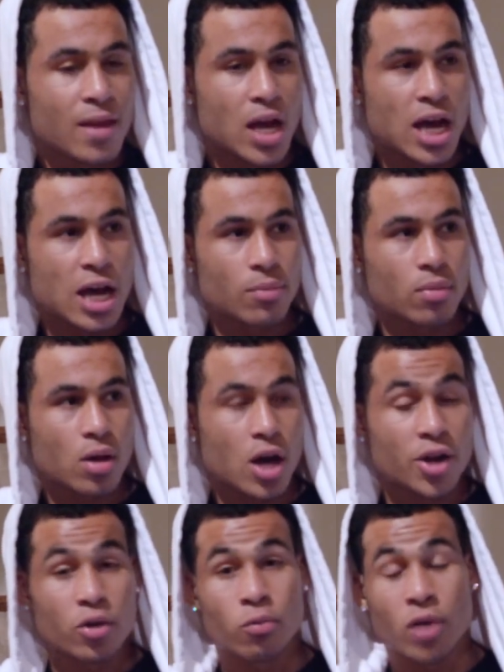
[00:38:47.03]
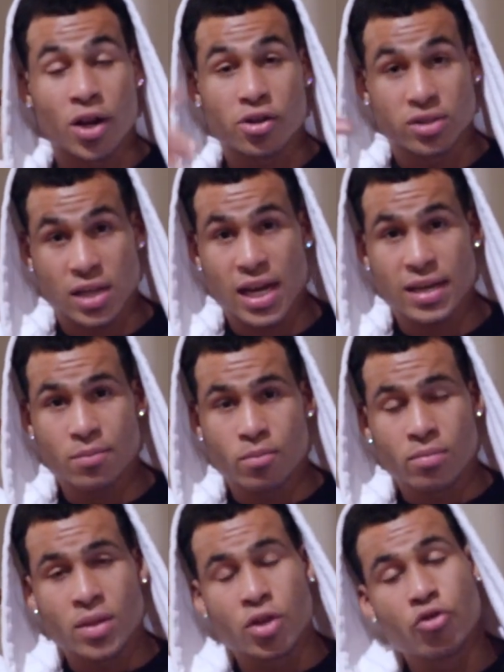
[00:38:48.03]
On your site,
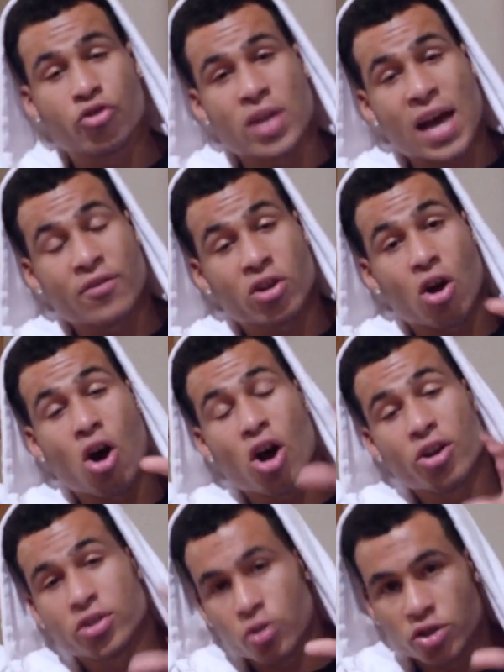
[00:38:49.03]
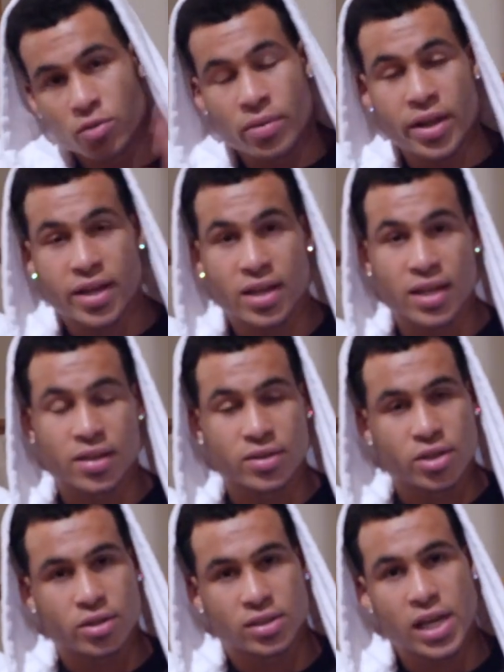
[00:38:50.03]
you should have all your social media connected
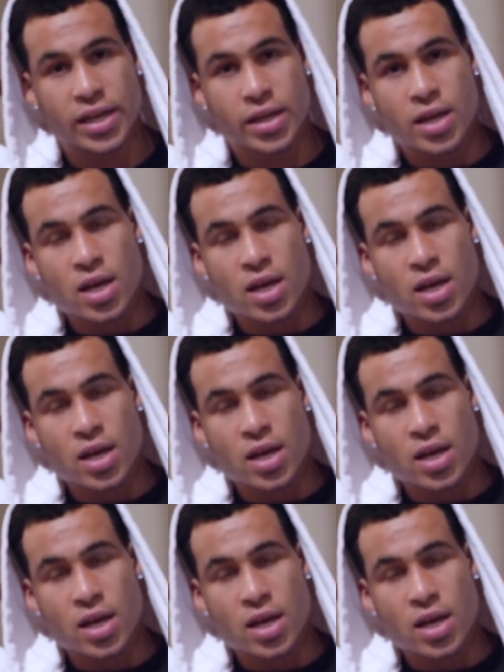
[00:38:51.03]
to your site,